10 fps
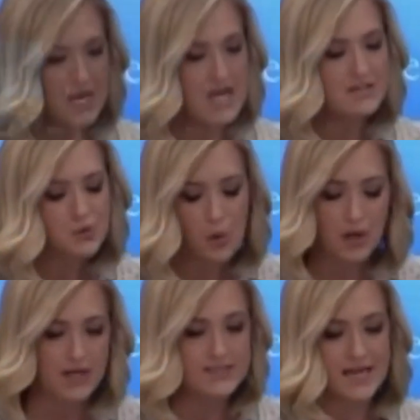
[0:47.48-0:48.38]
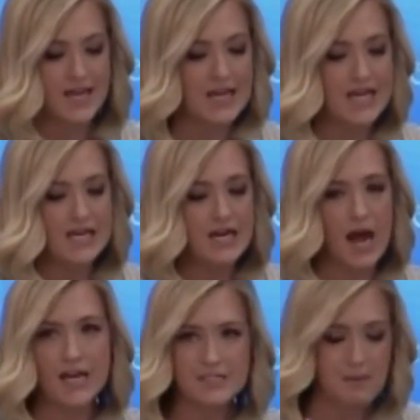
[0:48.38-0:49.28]
political implications of
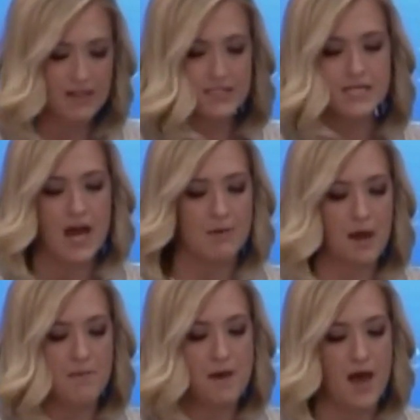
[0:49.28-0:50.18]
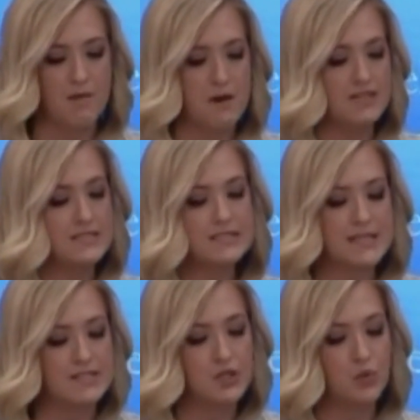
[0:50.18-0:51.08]
the ruling and how Catholic groups
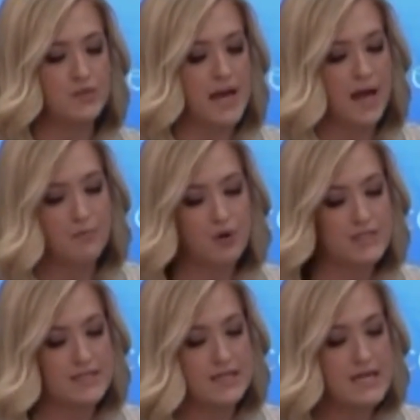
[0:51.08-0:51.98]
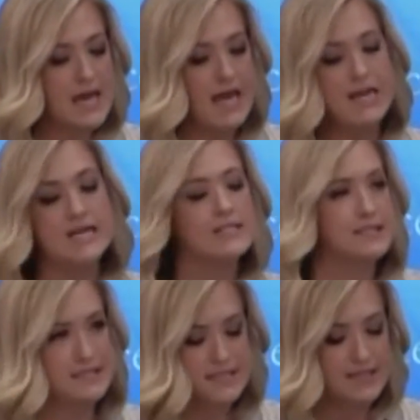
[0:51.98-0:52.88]
don't consider
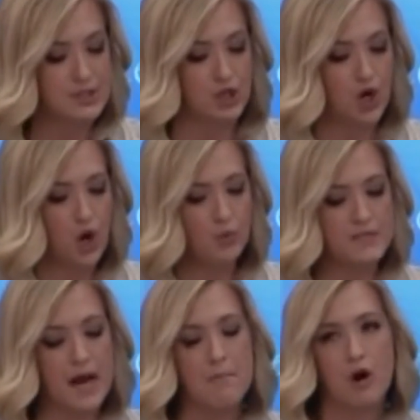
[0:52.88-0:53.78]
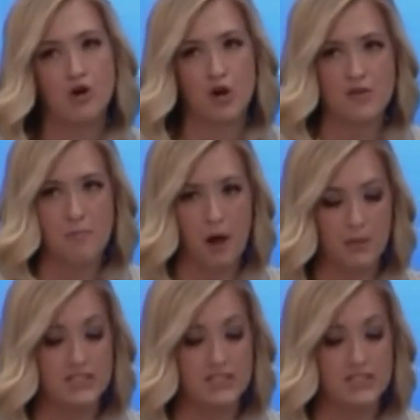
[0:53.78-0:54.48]
contraception to be health care. Vatican